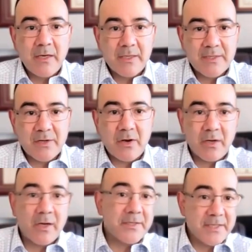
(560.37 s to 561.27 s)
start
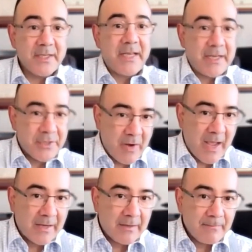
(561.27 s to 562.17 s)
on a CDA
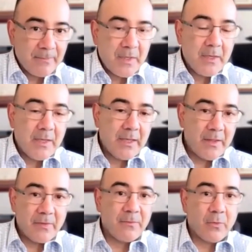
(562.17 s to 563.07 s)
track. And
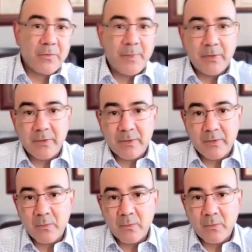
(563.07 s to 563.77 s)
then the fourth pillar,